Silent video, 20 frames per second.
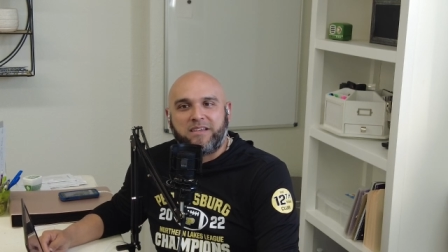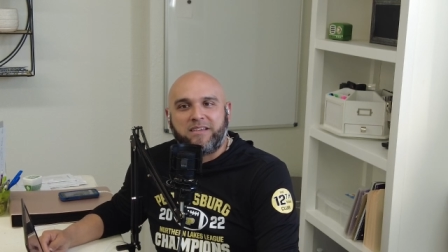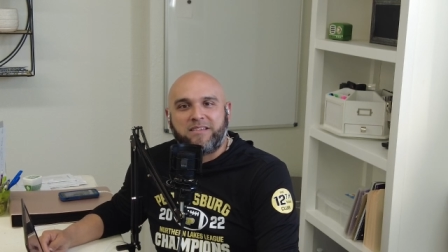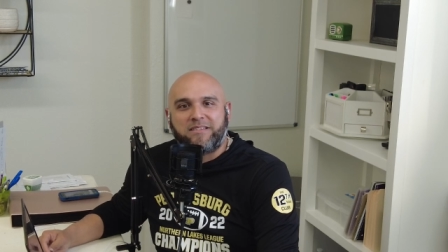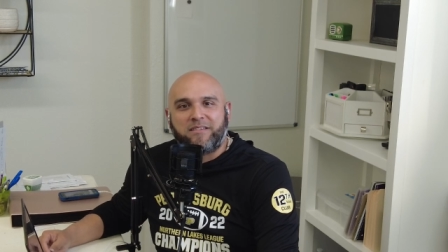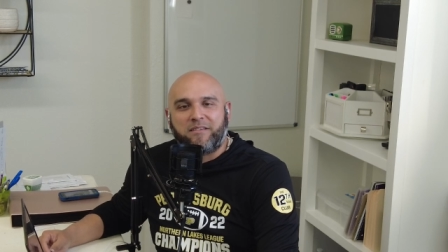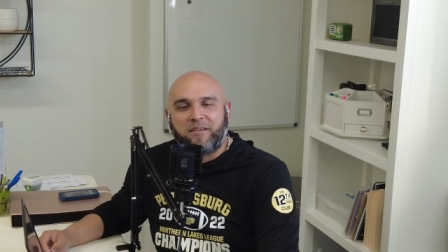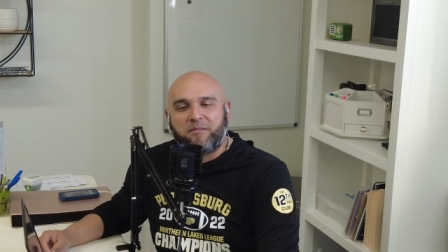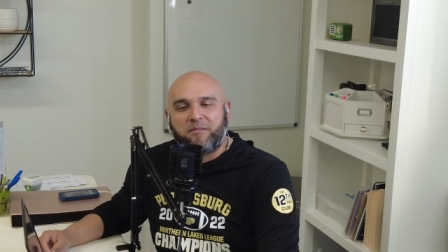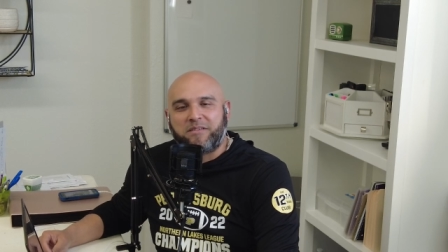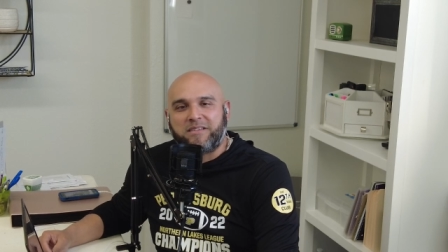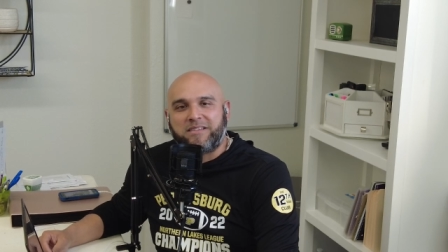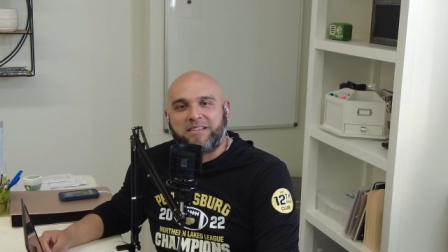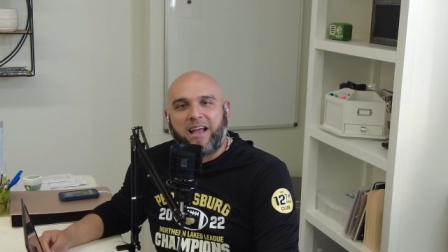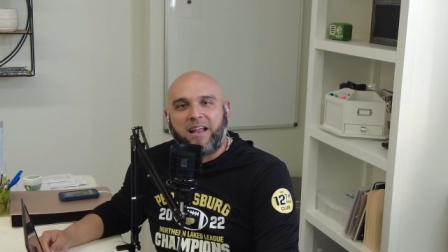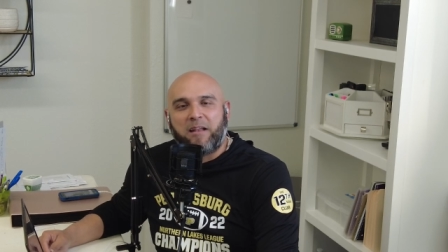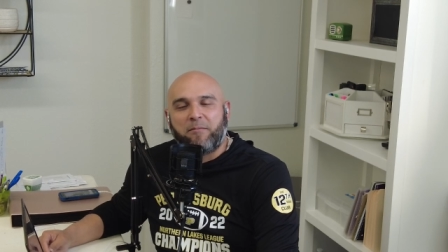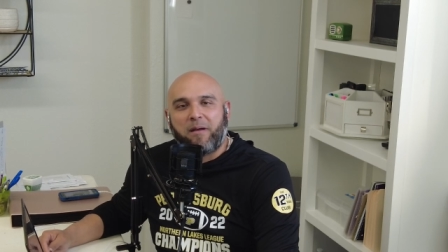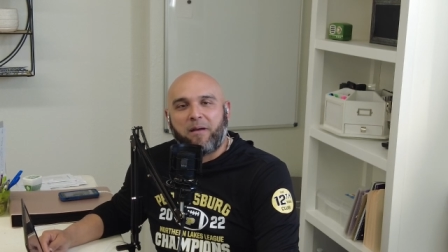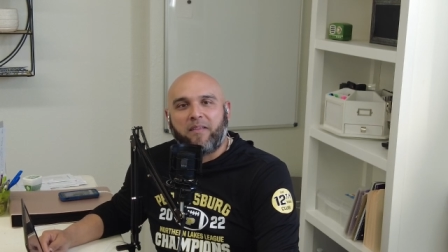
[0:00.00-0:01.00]
so he was
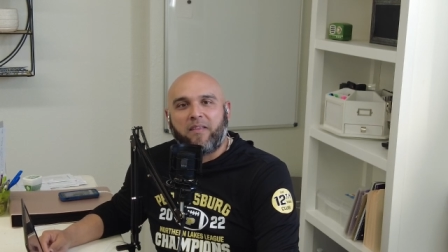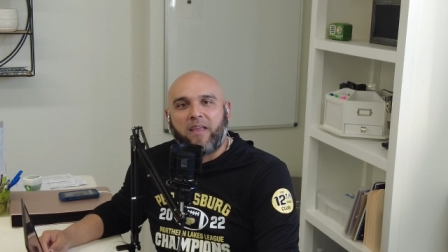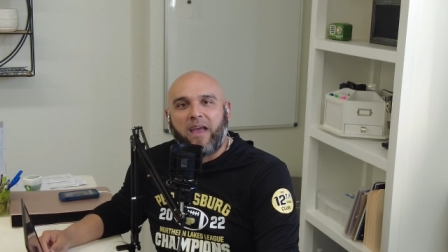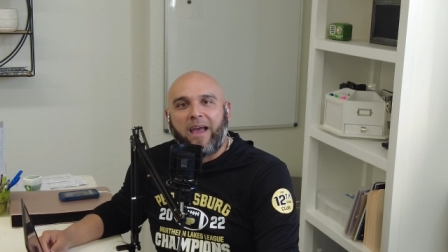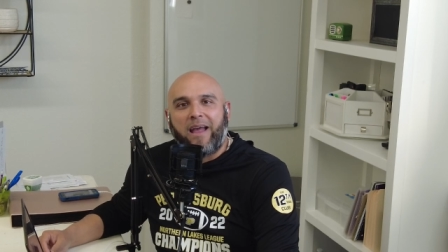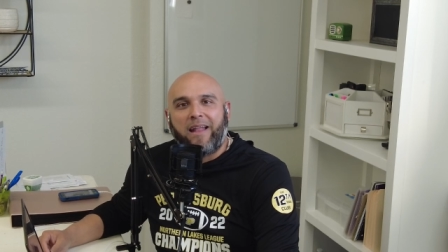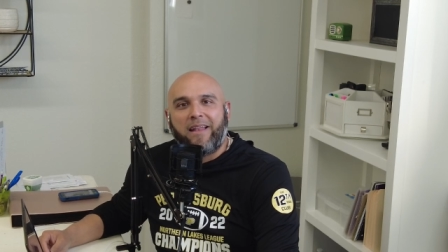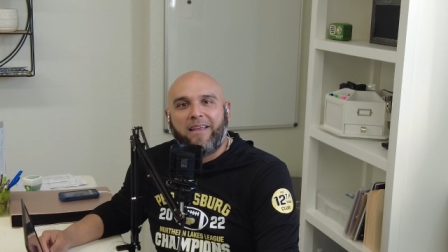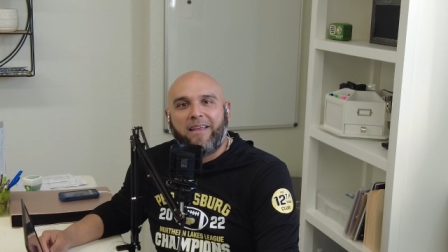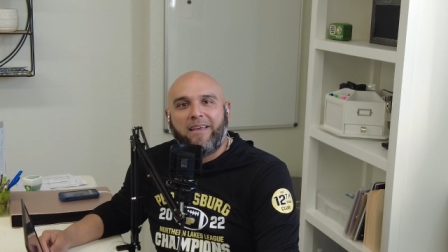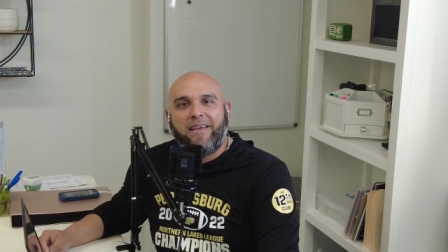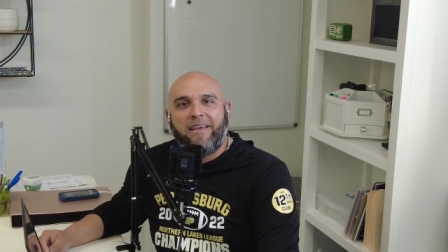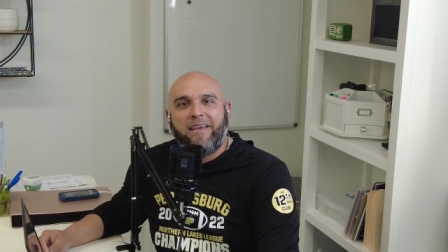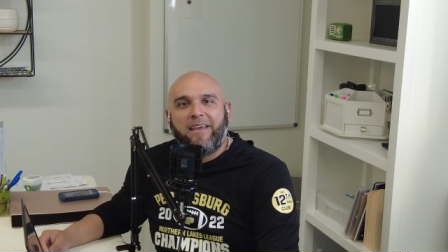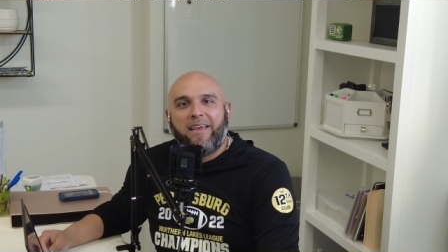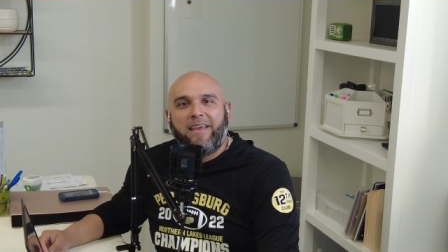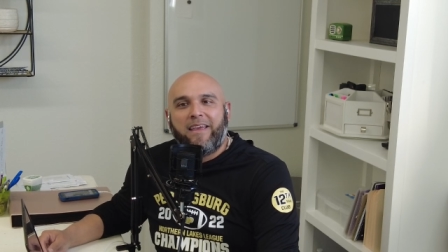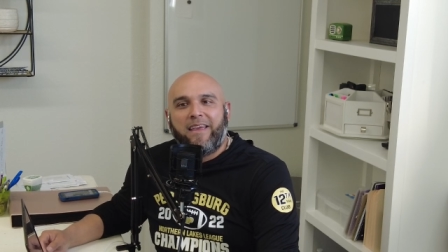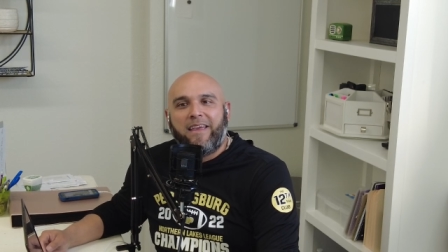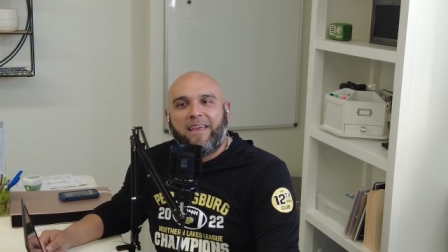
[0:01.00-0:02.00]
excited about that.
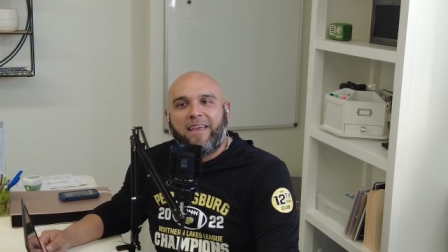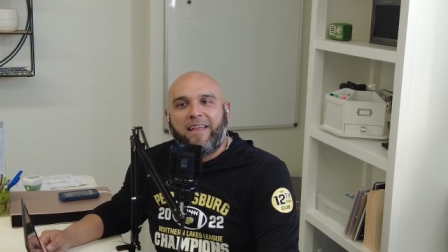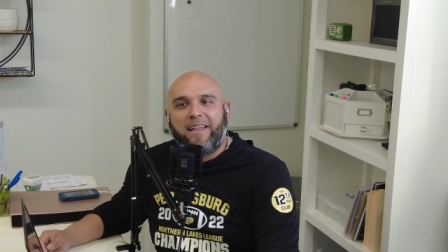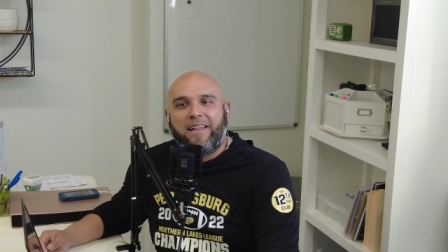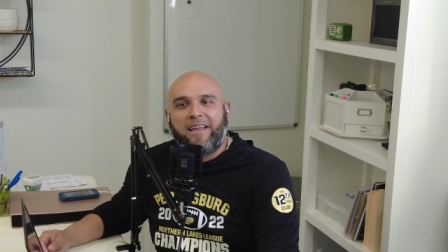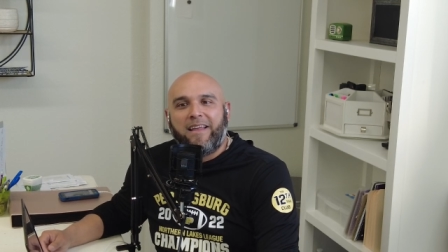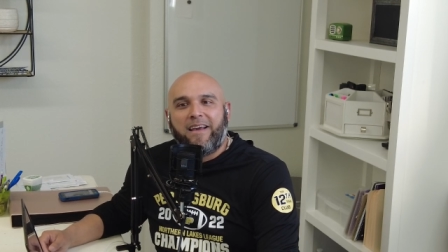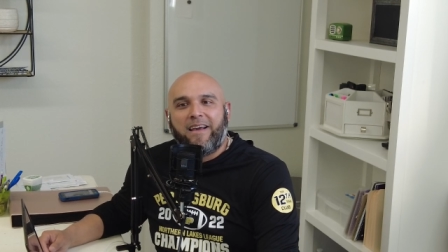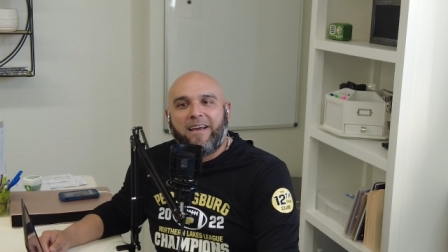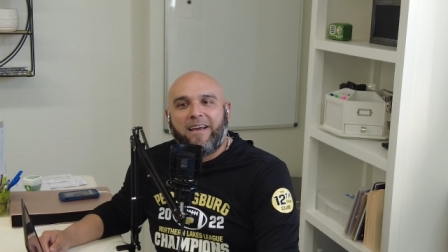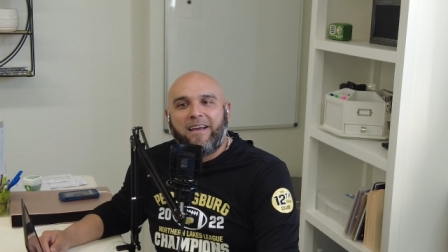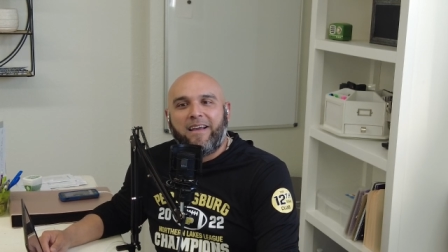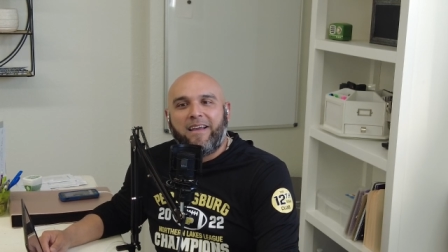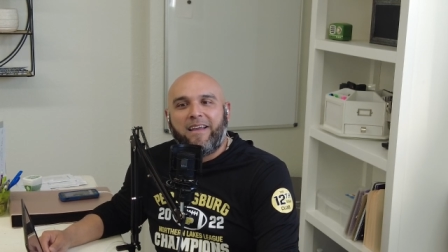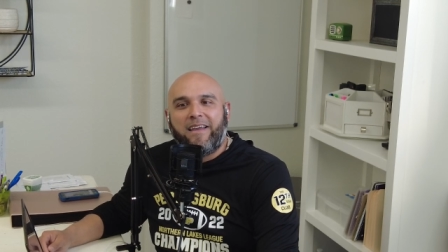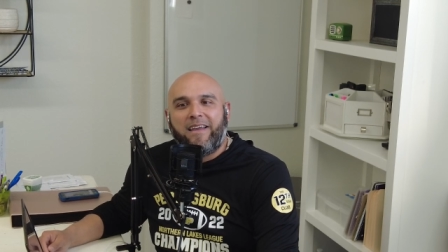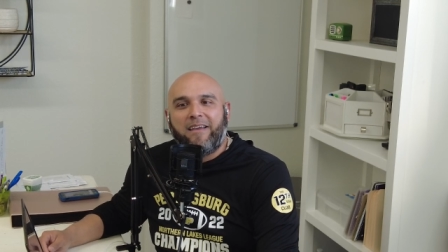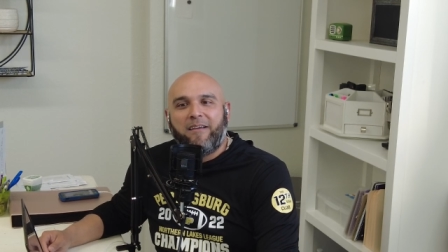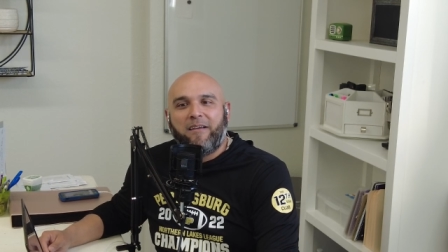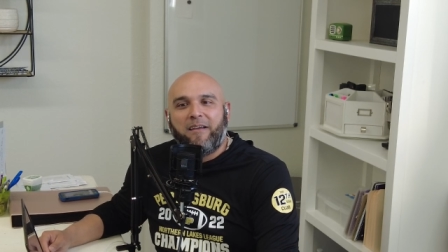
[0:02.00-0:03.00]
And uh,
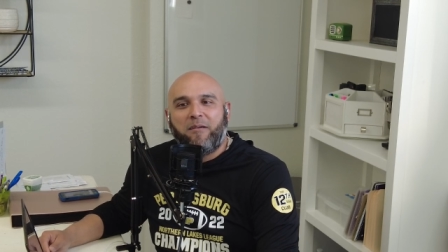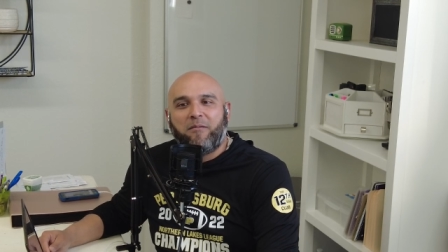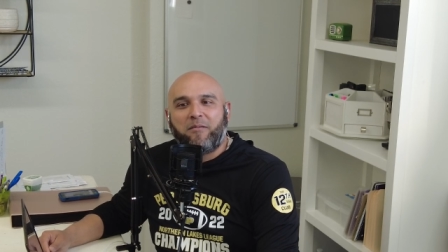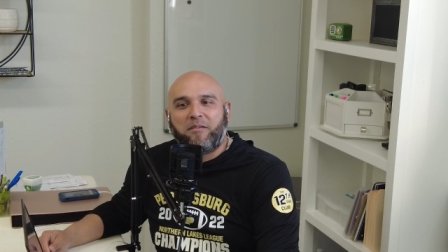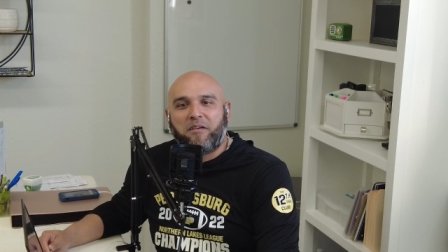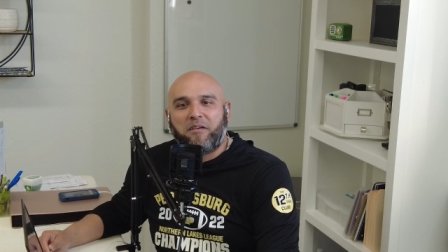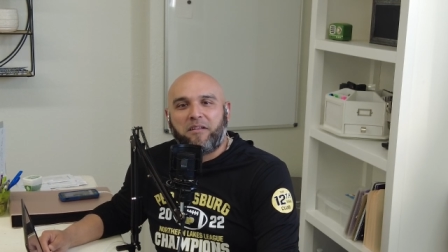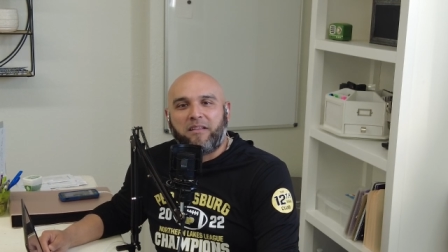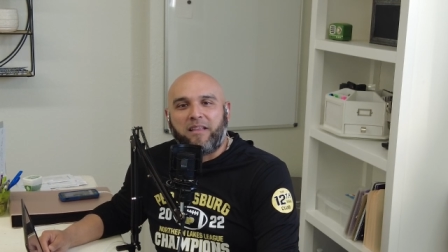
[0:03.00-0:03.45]
it, it was a good.